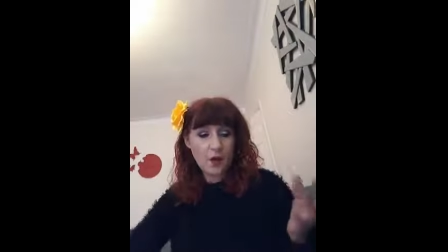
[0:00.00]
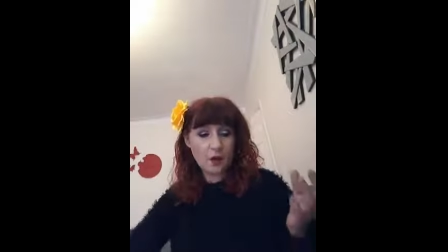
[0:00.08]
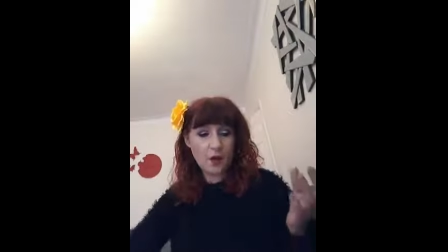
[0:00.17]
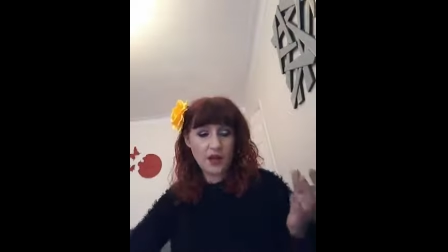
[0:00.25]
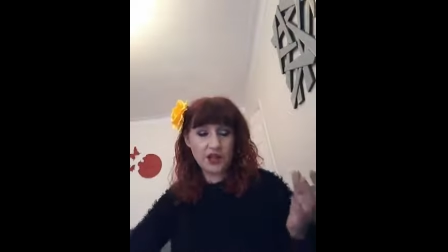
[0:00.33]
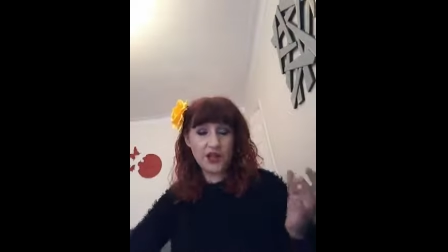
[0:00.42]

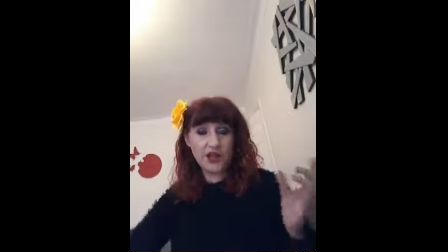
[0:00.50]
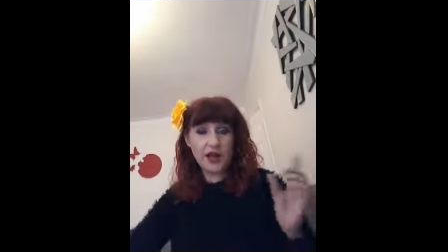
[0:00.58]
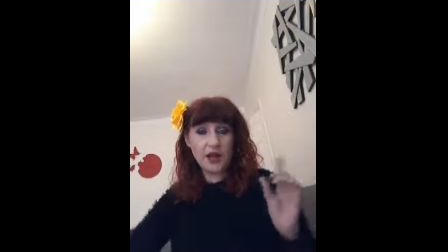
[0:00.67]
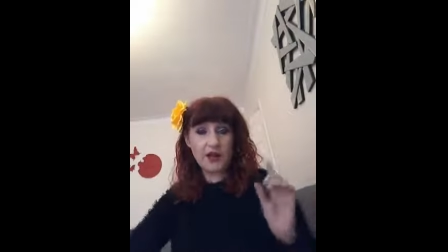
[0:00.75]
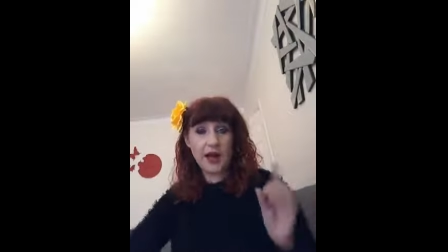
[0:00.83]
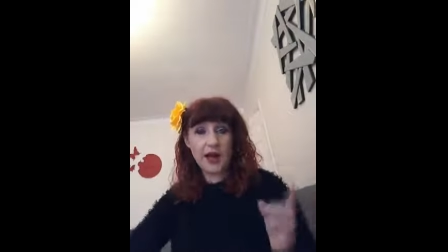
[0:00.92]
which
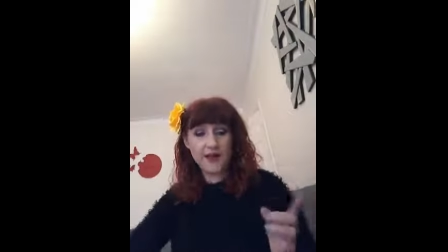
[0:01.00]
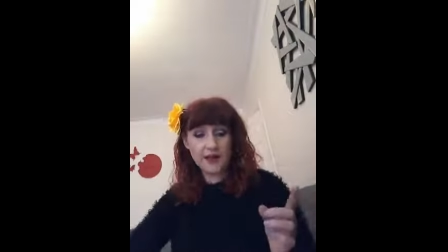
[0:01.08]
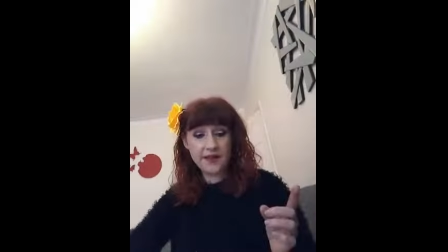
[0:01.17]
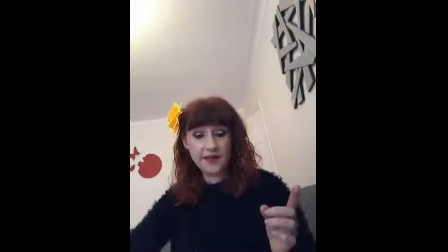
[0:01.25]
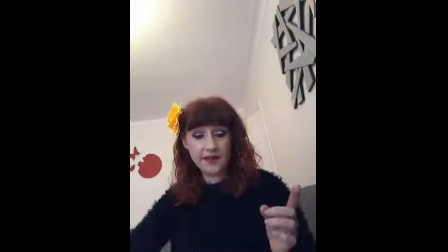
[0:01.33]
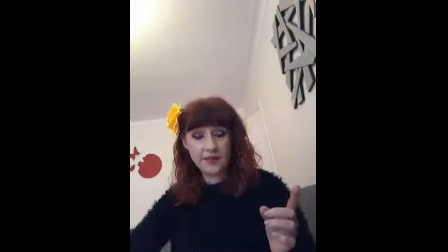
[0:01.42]
at the
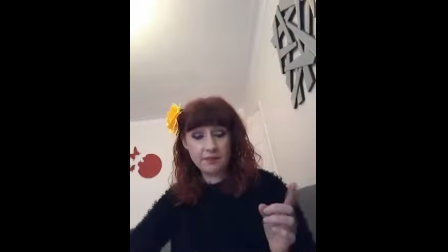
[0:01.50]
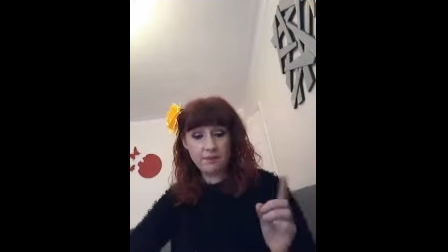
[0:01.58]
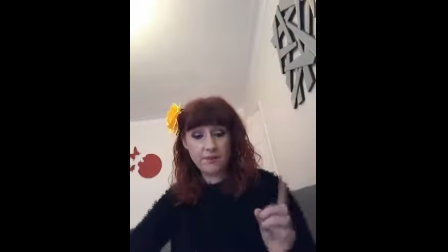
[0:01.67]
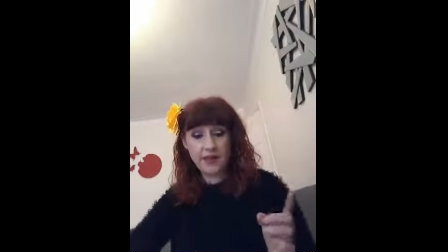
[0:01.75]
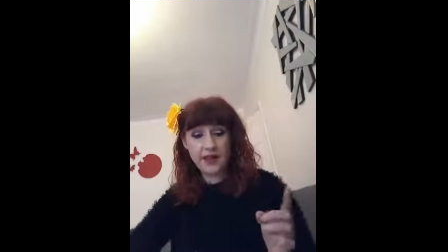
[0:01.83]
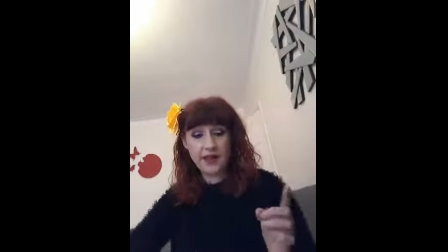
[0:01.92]
time
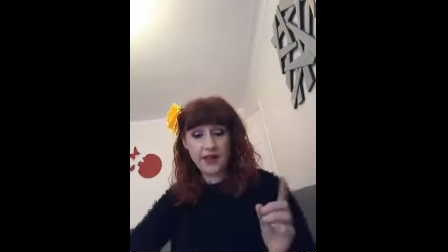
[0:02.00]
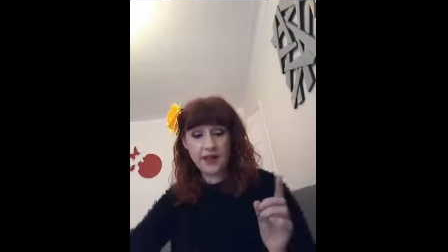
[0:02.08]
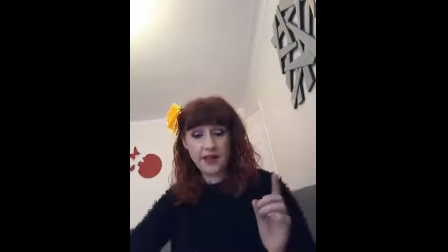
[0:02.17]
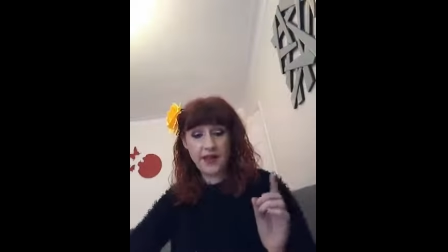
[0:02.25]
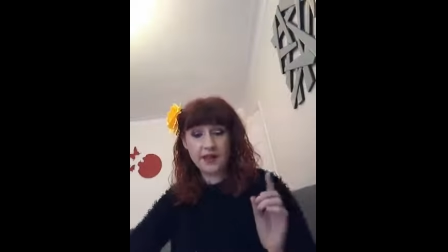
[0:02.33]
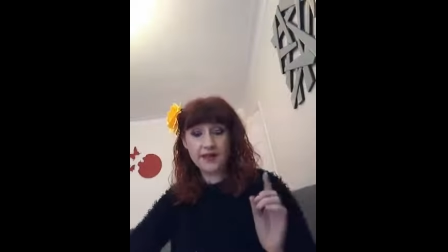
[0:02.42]

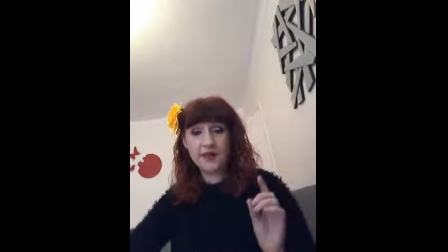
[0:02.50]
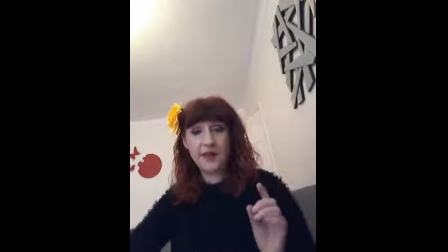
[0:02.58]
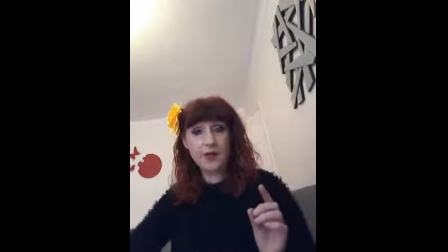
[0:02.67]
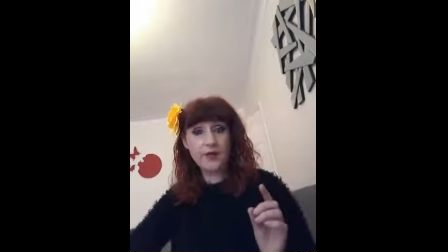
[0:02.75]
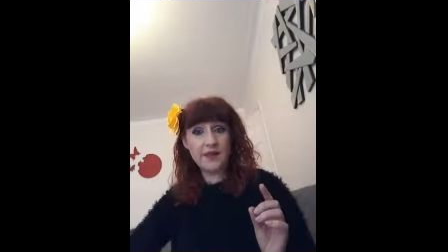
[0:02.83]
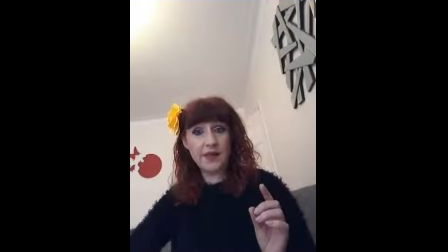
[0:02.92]
being it's
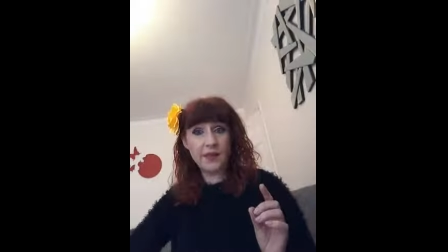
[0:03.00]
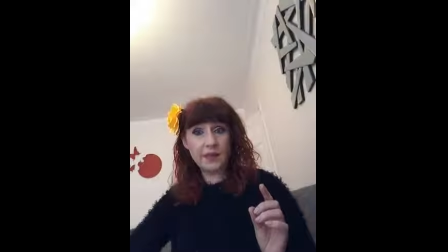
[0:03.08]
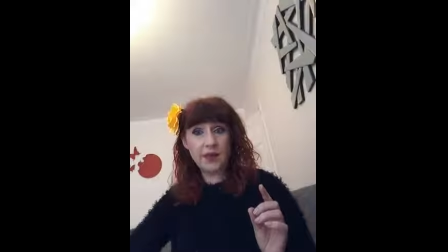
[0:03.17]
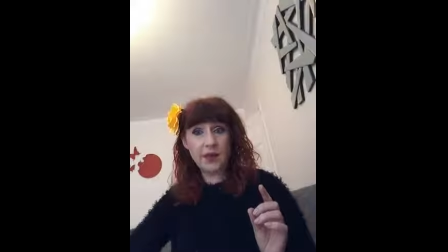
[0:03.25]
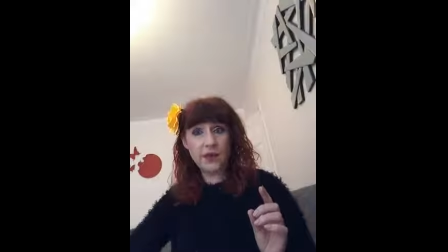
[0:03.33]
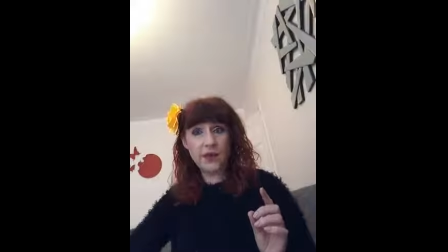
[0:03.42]
now ten
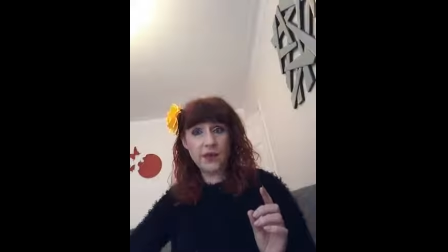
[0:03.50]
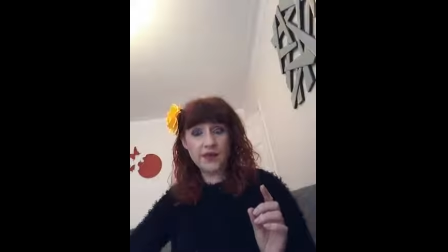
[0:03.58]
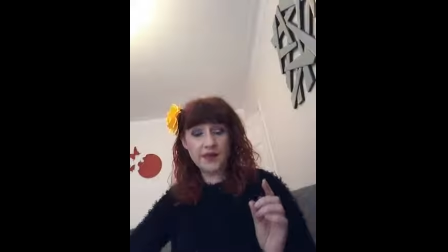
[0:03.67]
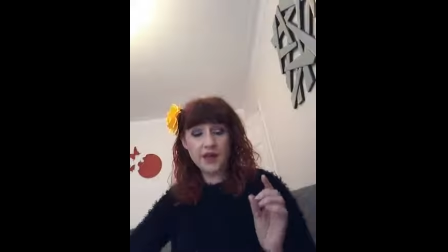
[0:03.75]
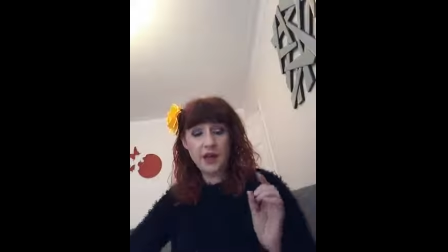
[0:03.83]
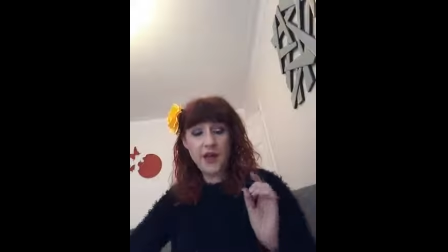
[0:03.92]

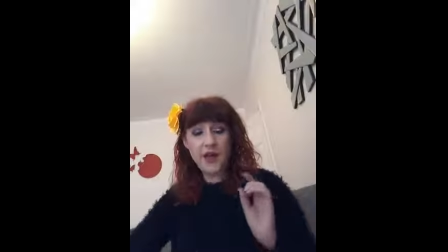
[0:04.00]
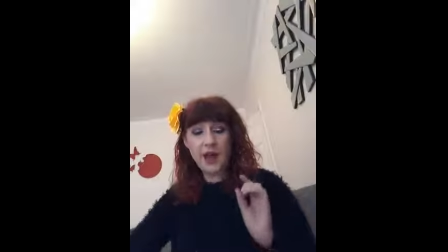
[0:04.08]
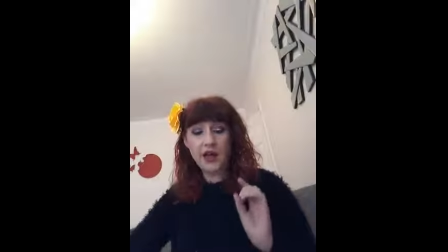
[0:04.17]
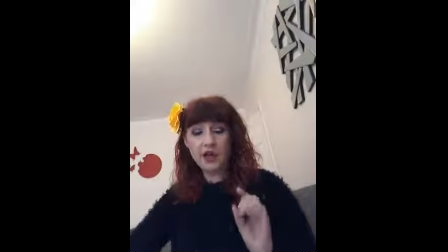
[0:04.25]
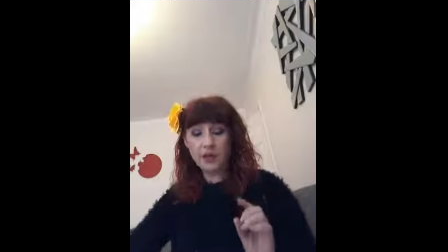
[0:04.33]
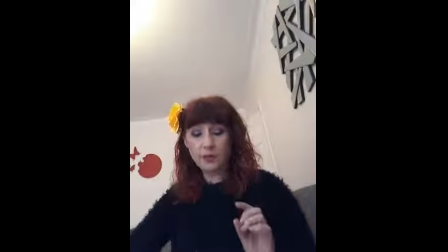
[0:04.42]
pounds
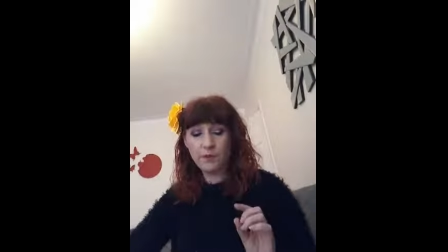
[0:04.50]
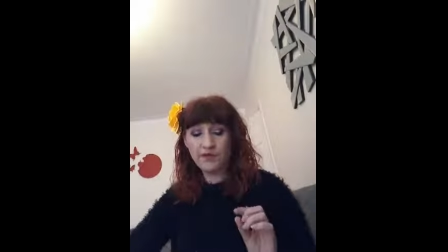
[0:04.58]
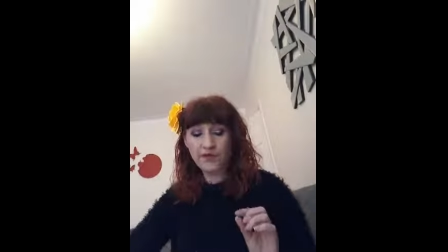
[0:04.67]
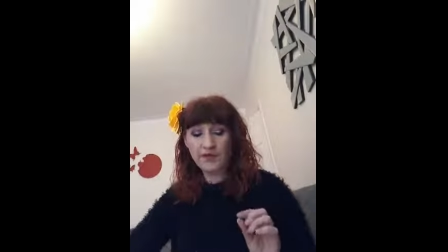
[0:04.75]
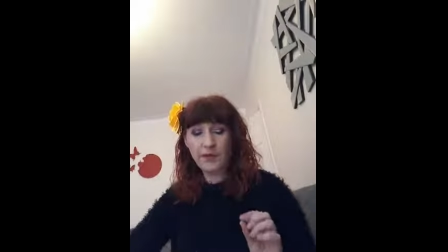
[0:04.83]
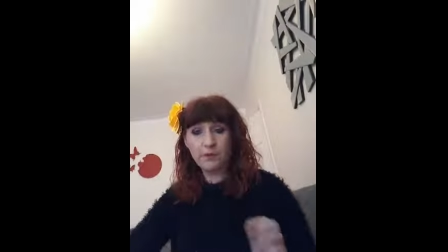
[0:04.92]
it should be
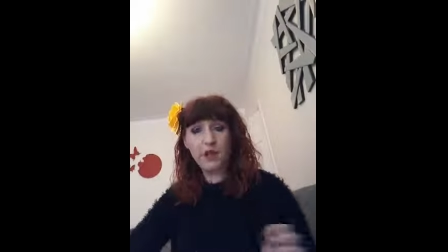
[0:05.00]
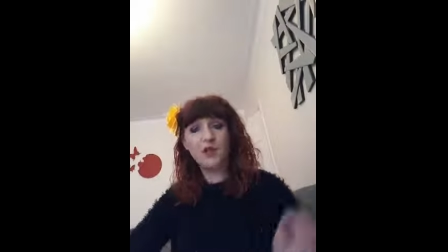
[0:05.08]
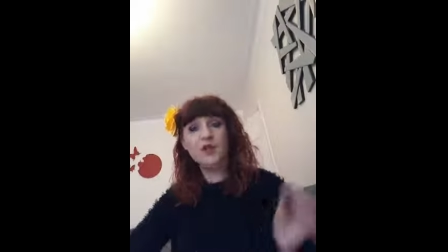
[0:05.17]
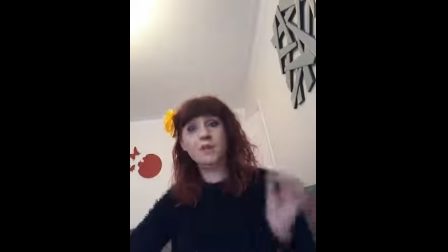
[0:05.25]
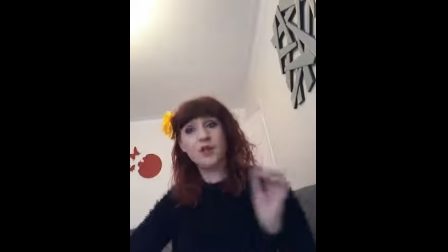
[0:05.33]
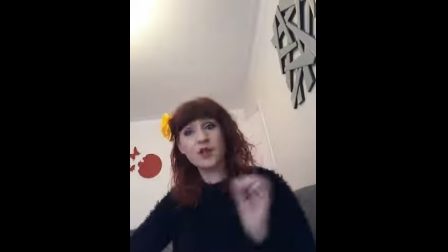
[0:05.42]

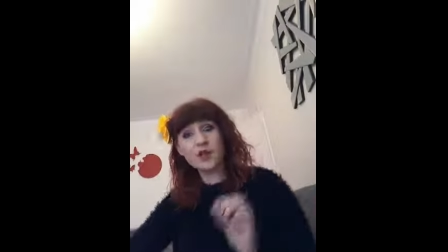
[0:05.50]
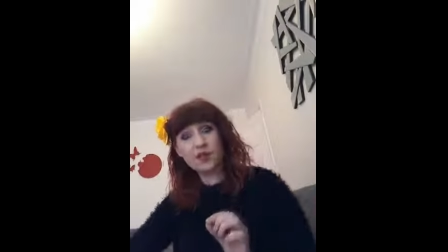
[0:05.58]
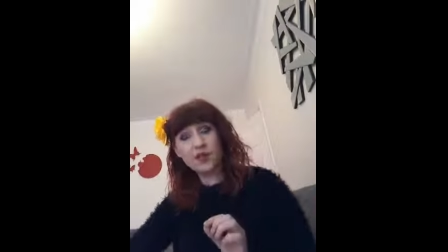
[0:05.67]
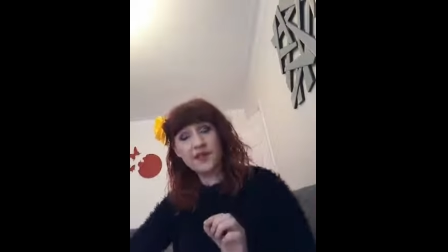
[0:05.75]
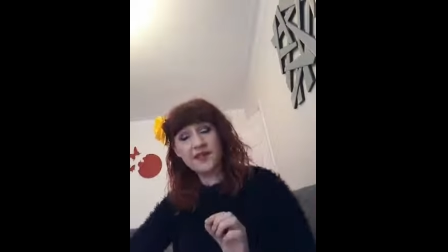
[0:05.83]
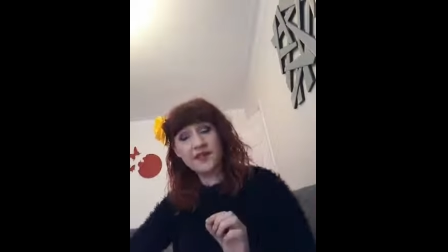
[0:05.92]
£15, but it's
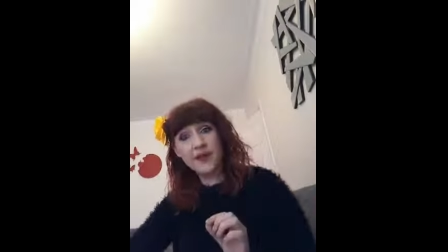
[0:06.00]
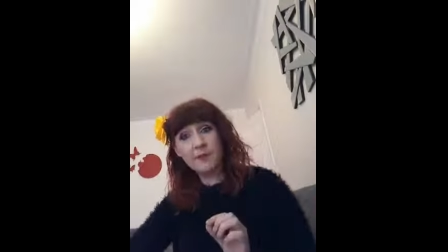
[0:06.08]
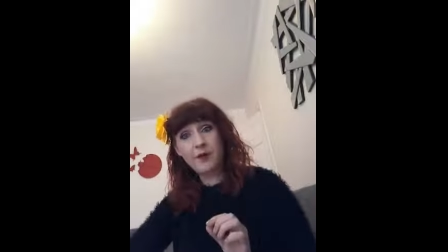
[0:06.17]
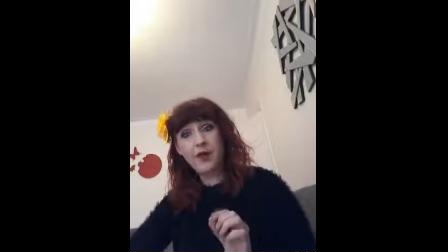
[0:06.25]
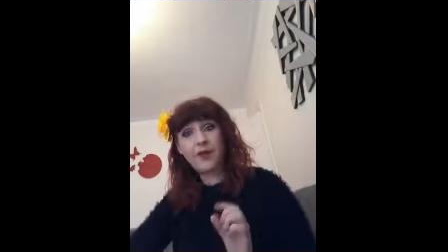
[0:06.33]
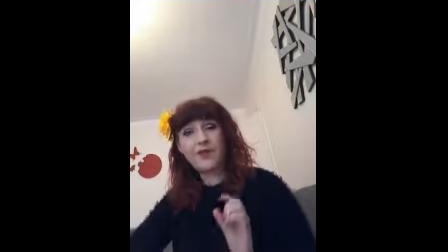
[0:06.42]
reduced to
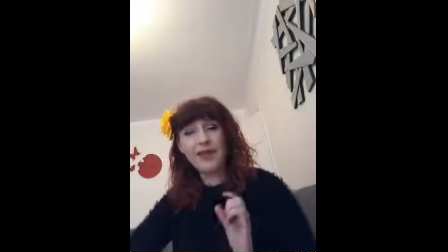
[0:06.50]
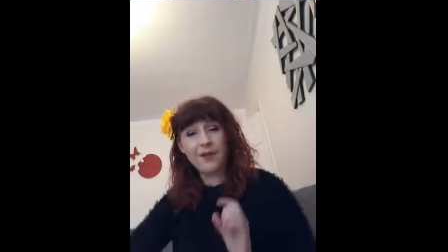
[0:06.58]
£10.